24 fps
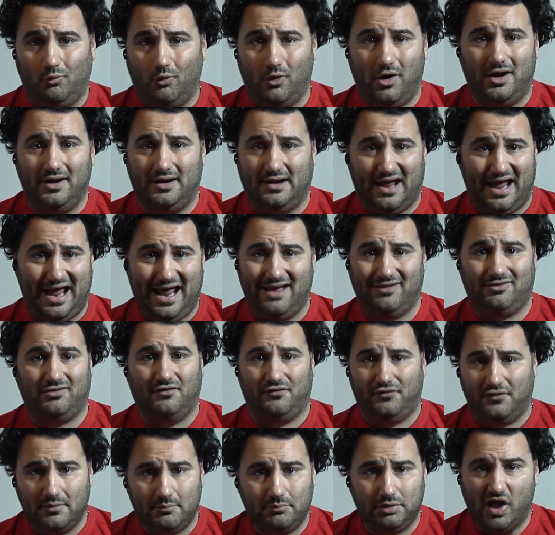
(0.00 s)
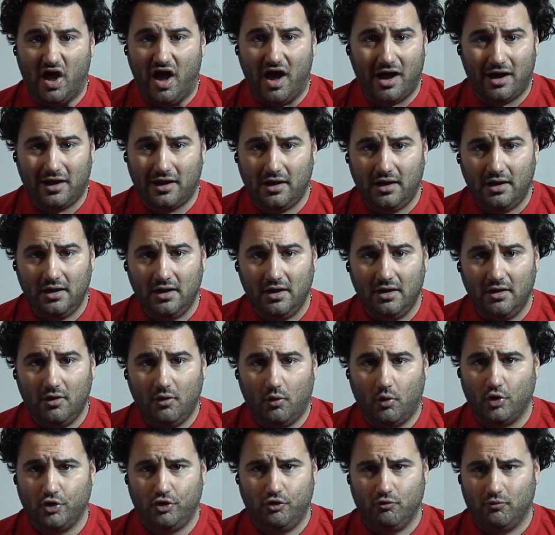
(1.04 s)
Antifa blog?
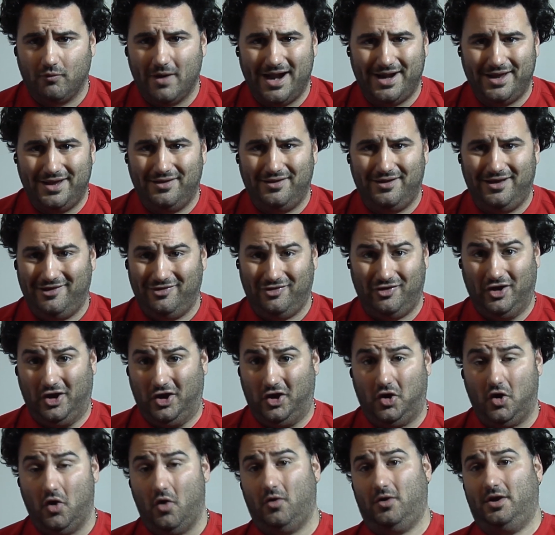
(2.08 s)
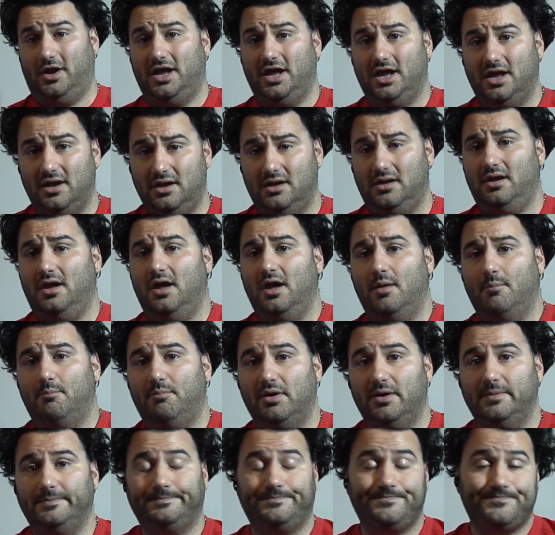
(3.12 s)
Or you read it in The Guardian?
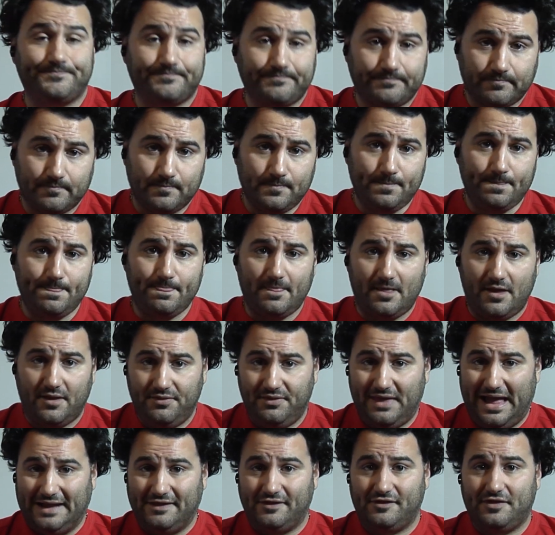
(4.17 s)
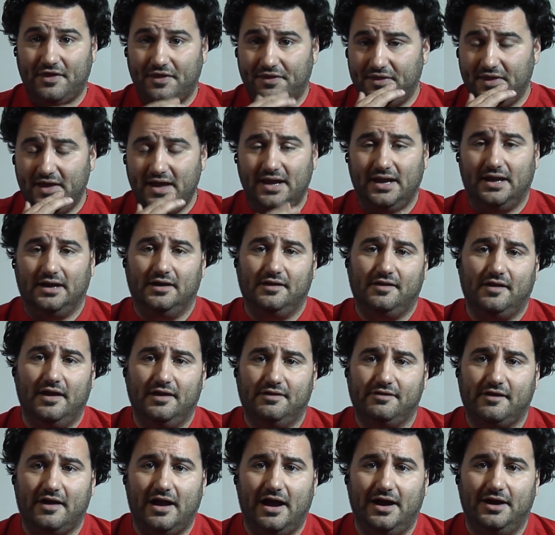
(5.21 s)
But that's the thing. And
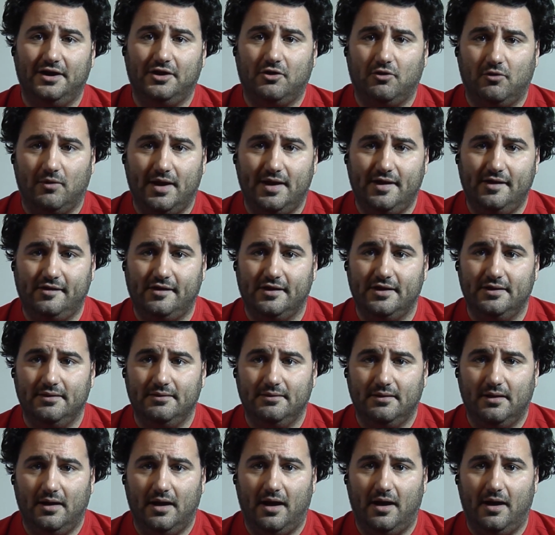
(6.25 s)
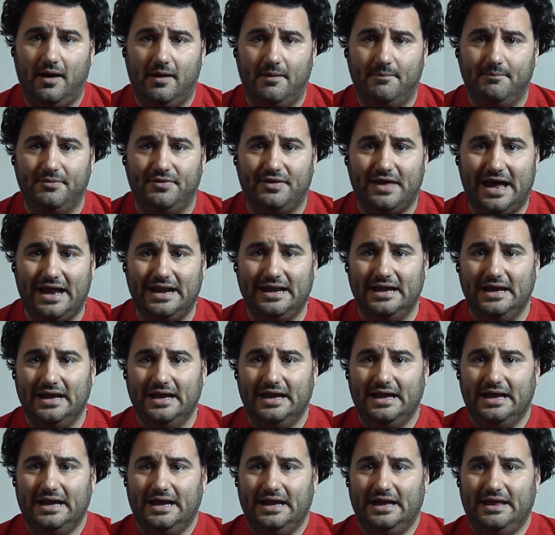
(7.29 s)
it's kind of crazy that
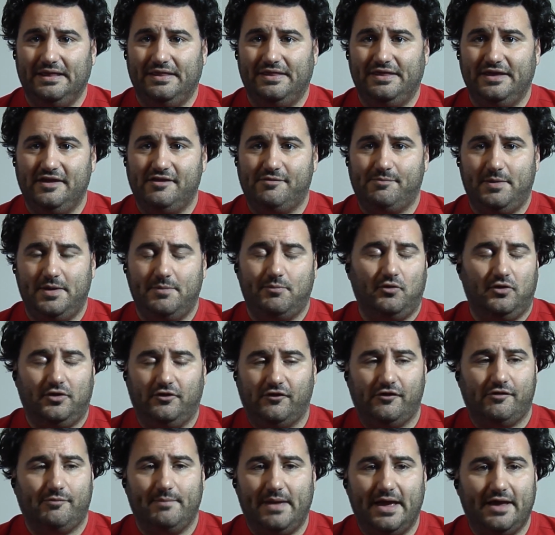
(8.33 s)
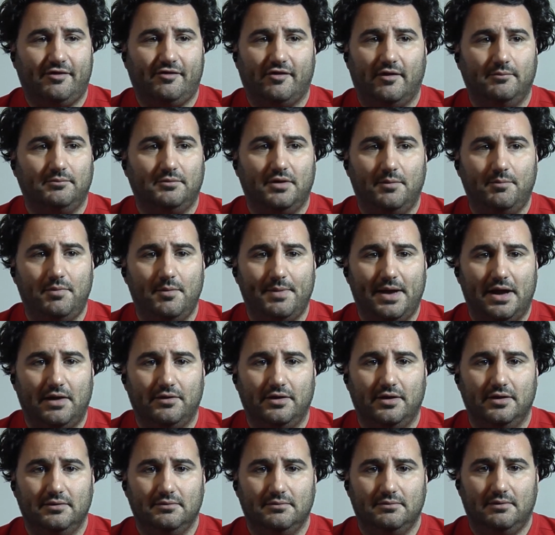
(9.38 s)
these people could just make something up about
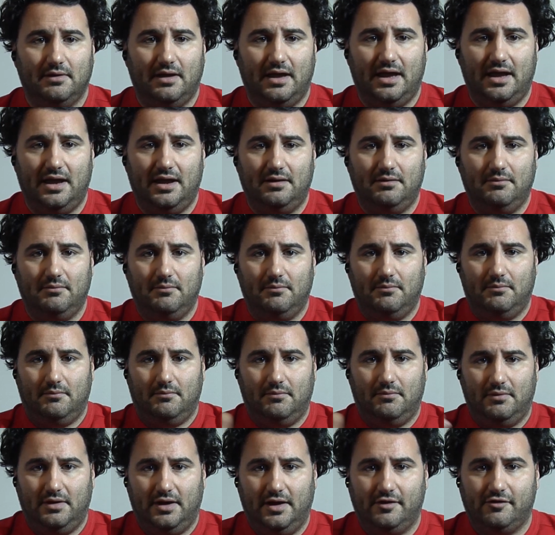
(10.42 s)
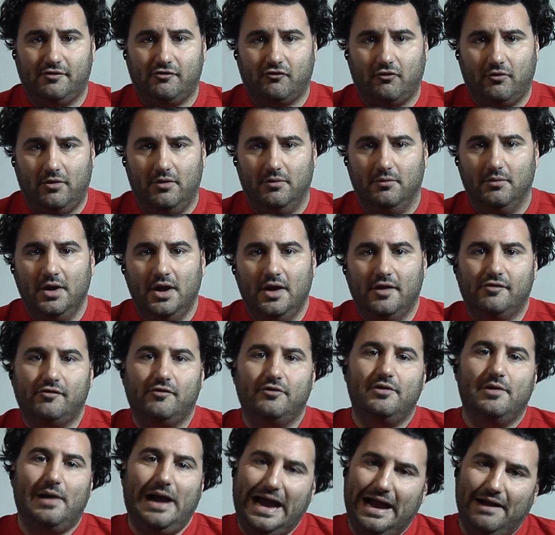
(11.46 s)
you. And it's true. So
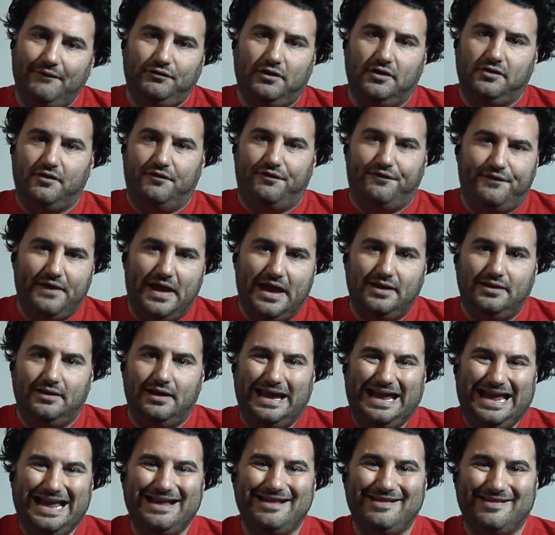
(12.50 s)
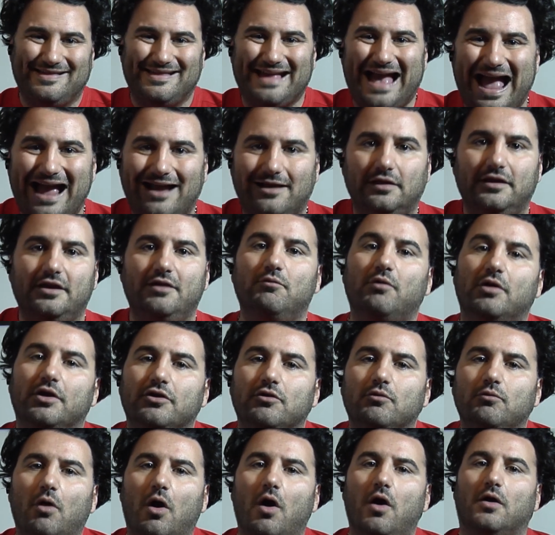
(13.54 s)
you have to defend exactly what
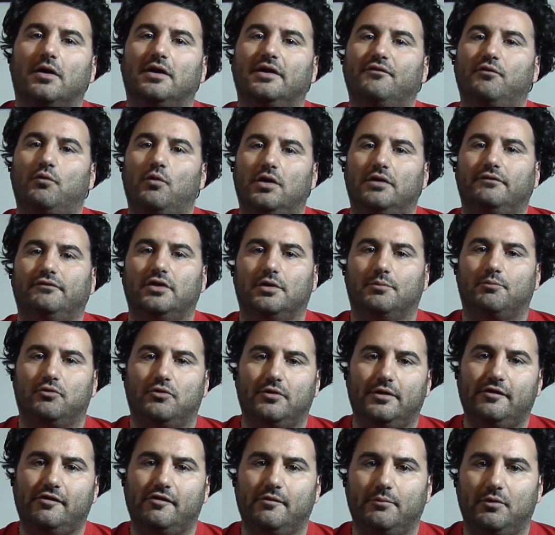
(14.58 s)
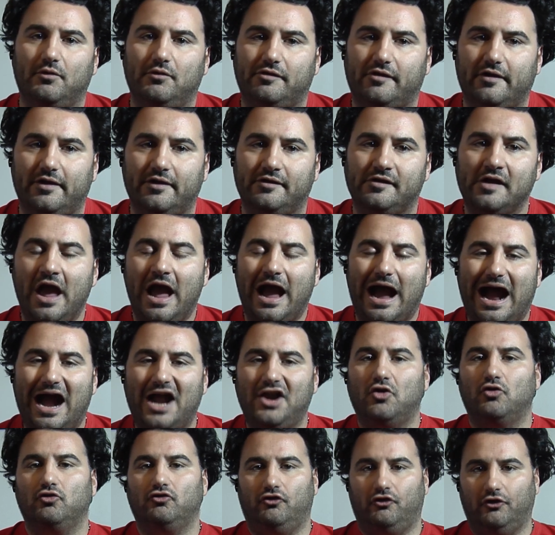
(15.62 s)
you are. And if one of your principles is, I
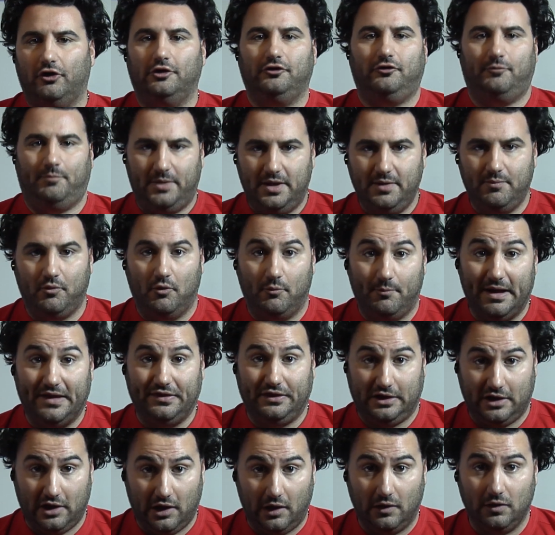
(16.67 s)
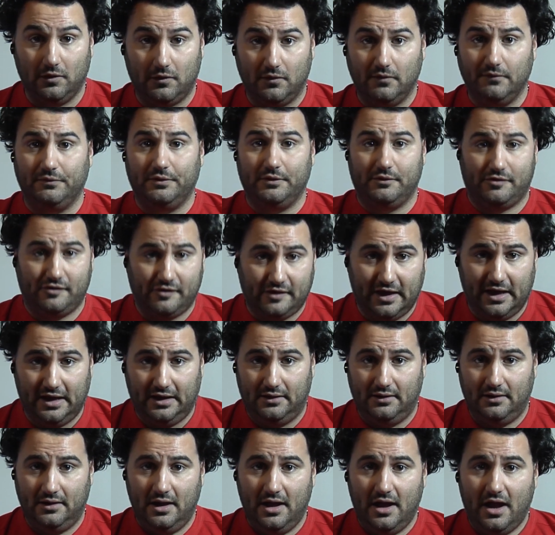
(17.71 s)
don't judge people by the color of their
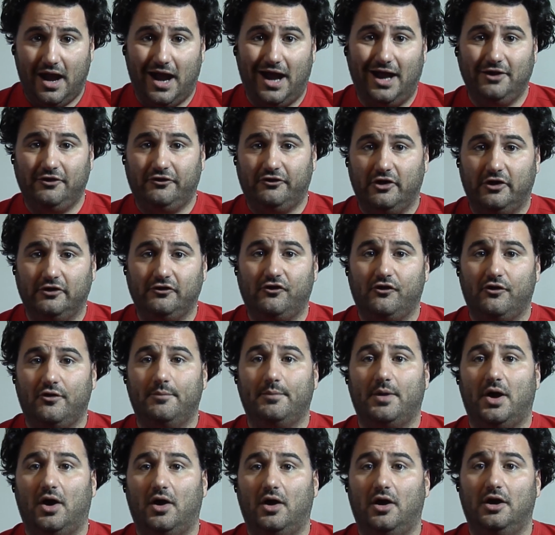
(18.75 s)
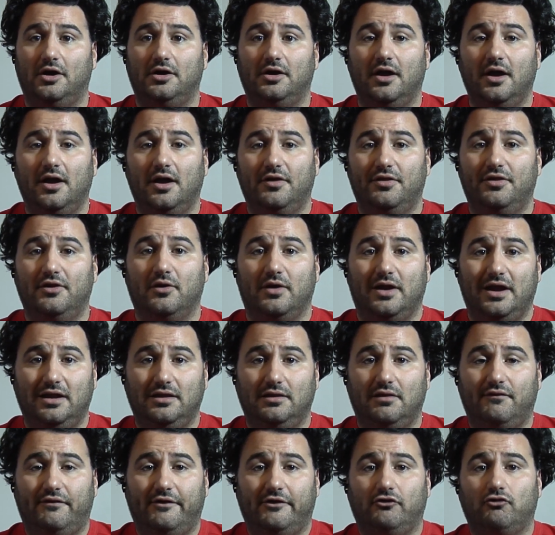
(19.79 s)
skin, I judge them on their
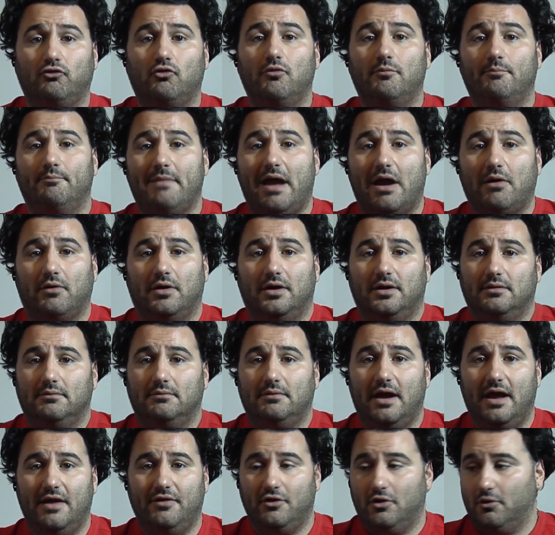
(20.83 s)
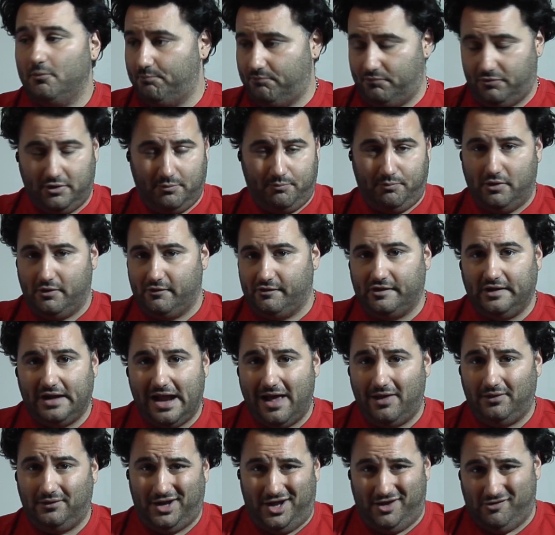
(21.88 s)
individual merit and their
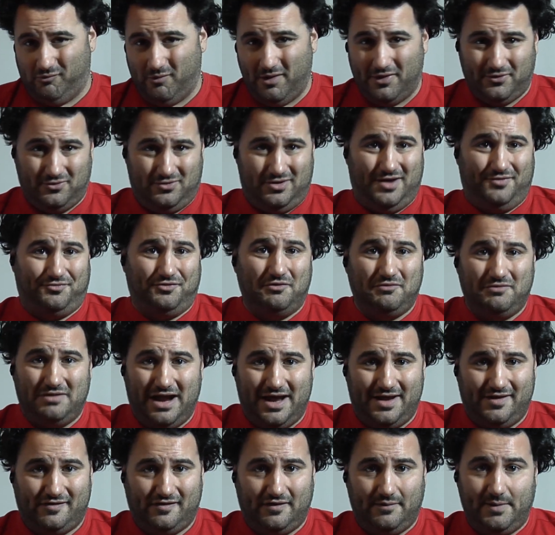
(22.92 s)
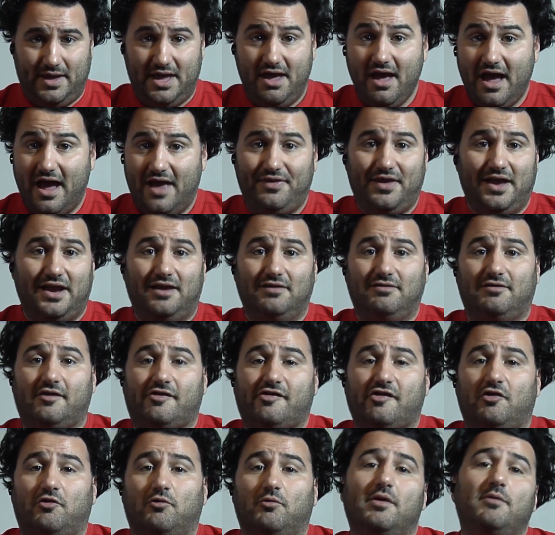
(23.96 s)
personalities, whether or not they're nice to me, and they could
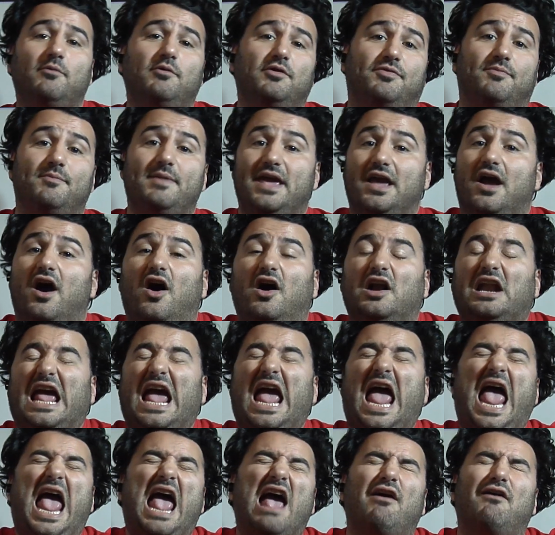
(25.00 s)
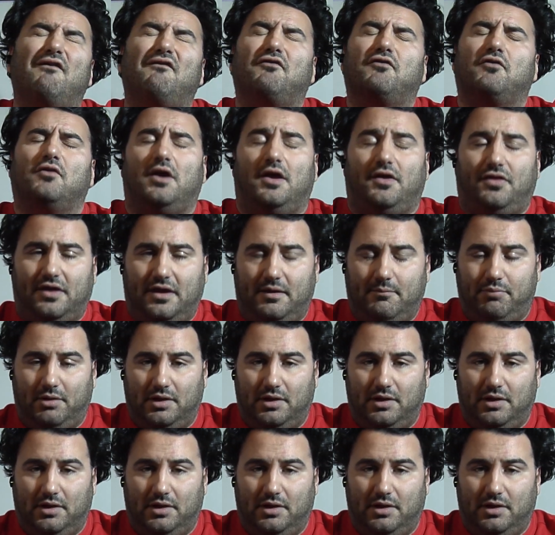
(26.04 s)
disagree with me on everything